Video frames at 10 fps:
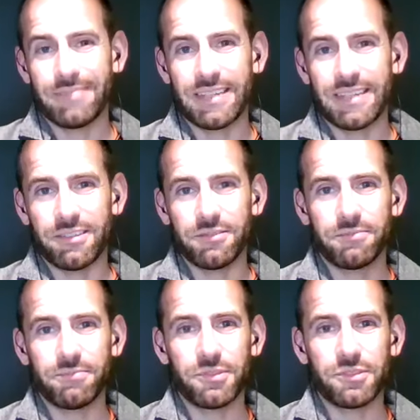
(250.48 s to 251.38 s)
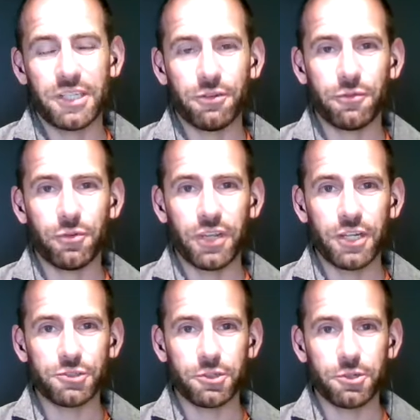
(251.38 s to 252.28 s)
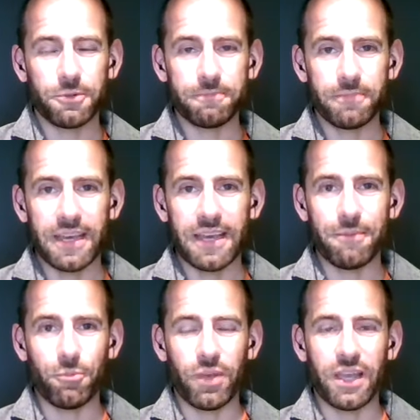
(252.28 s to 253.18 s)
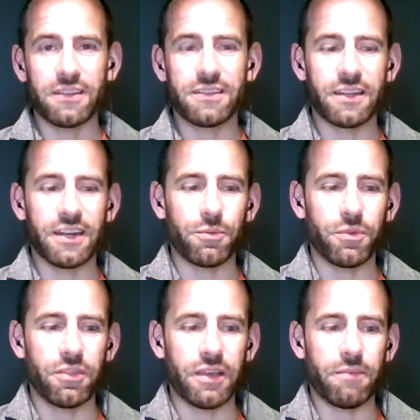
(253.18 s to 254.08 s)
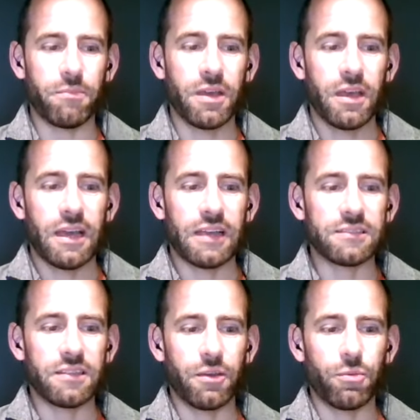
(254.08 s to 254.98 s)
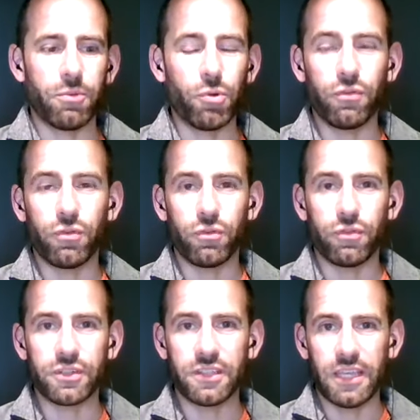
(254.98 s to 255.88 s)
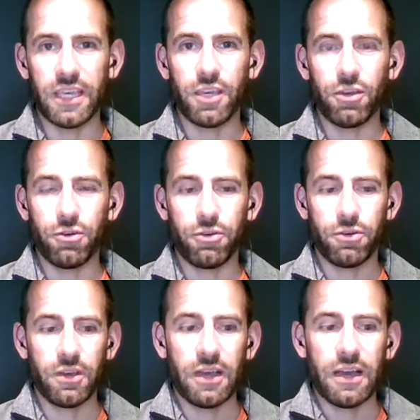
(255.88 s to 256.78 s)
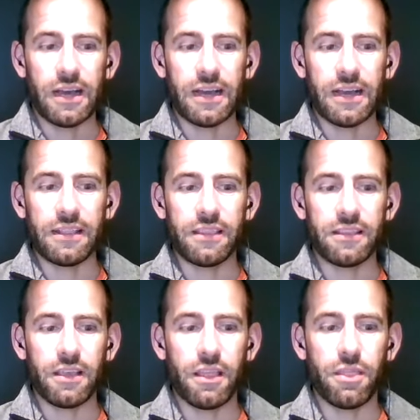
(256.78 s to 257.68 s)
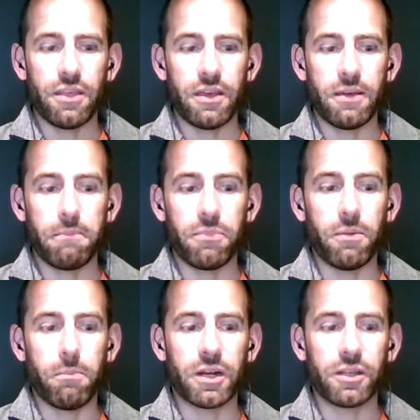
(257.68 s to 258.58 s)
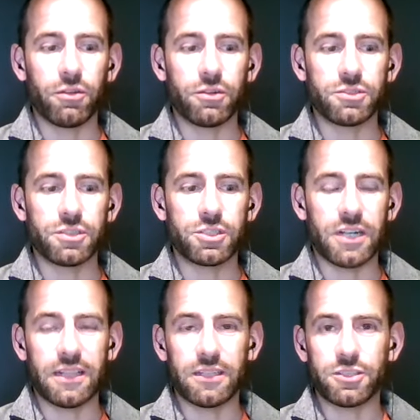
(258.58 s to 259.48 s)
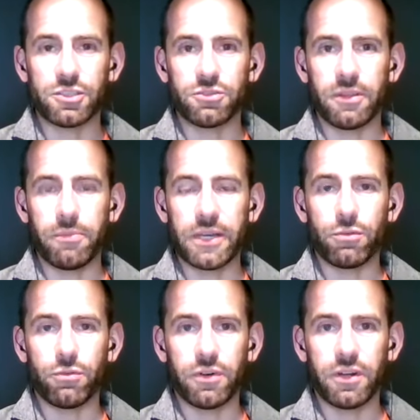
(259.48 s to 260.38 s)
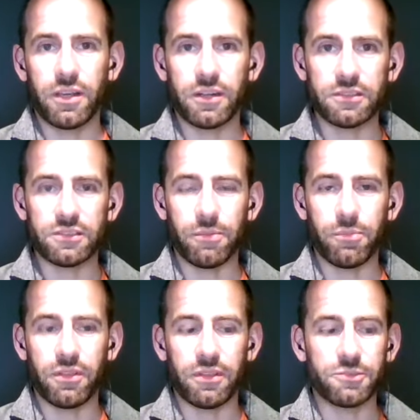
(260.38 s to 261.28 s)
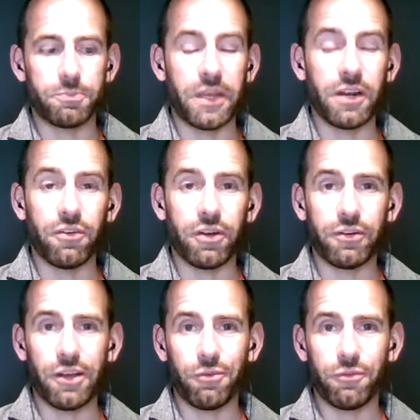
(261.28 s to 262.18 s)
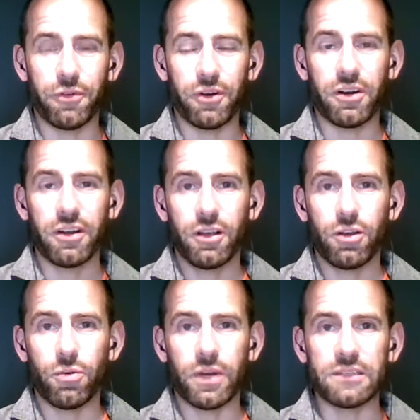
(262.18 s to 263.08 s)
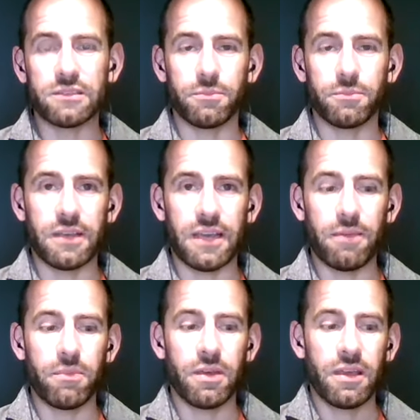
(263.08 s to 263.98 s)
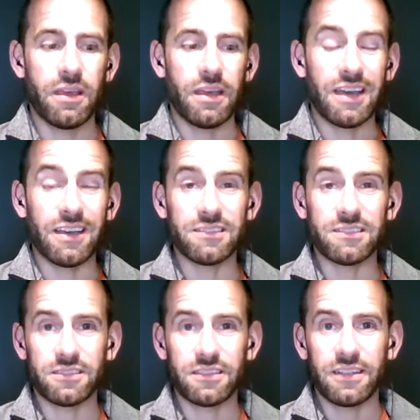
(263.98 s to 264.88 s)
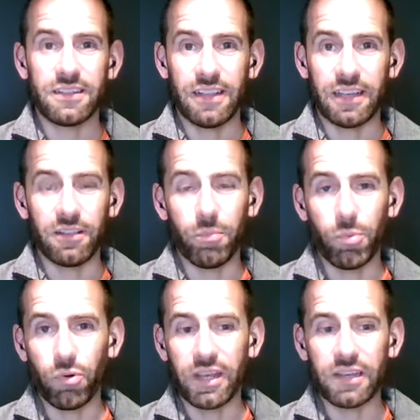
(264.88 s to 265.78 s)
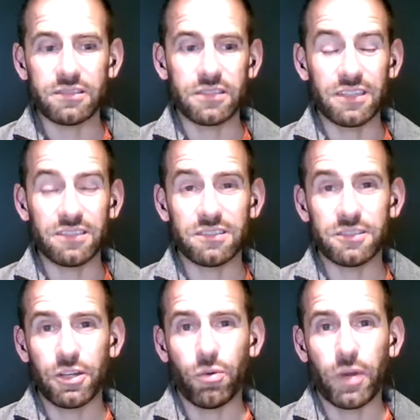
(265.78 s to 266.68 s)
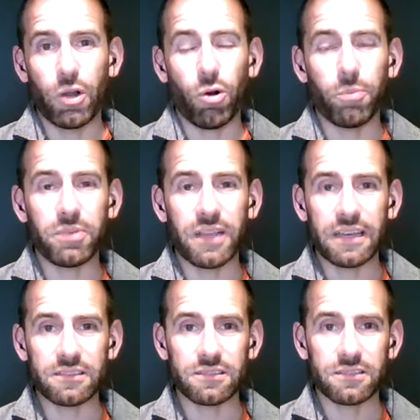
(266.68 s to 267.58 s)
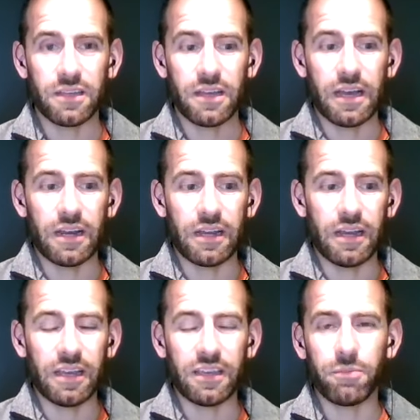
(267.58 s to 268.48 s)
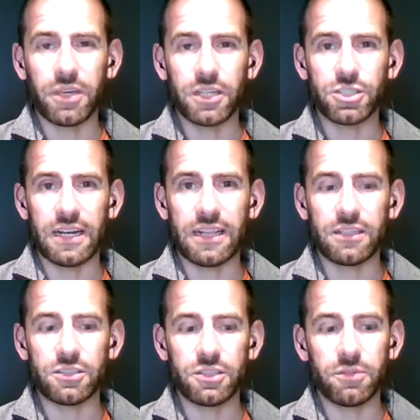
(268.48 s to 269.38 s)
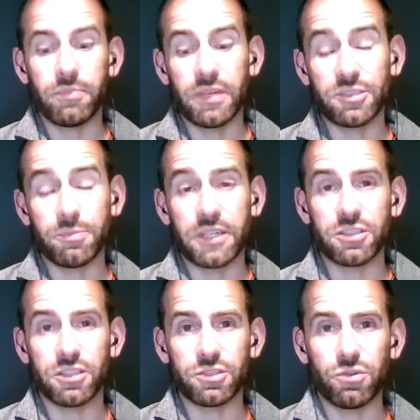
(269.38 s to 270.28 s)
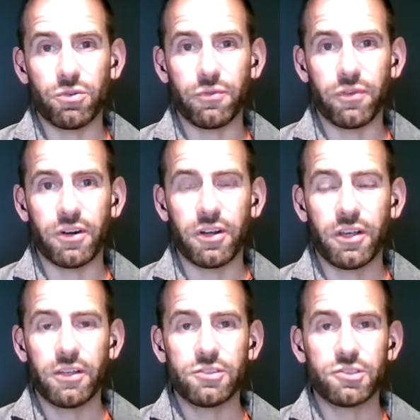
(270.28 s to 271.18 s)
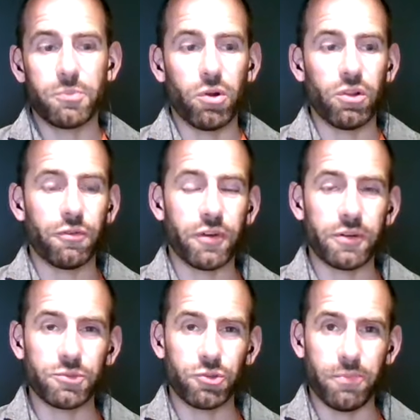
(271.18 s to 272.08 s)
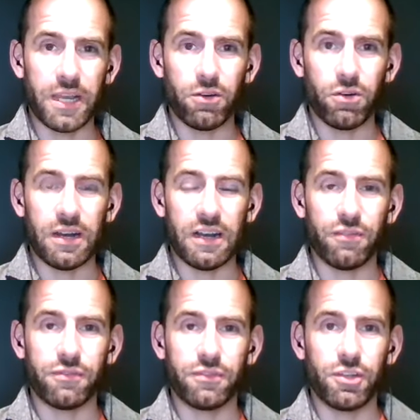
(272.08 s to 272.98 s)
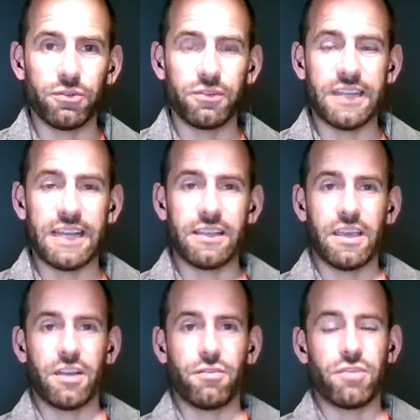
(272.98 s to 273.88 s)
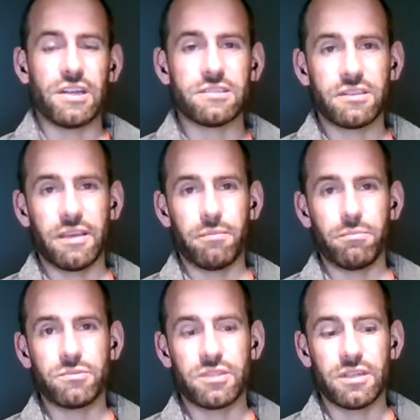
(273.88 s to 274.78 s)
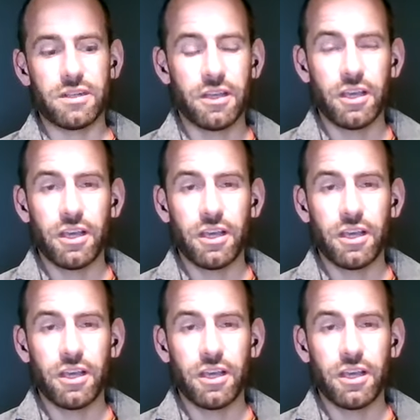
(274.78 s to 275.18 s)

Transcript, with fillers: 3 or 4 years ago. We integrated with them as they were moving over to the EU. And the money laundering challenge is really big over here. It's something that's been around now for quite some time. It's like laborious, it's quite complex, and it can be a challenge, and especially so for smaller firms who might not have, dedicated risk teams and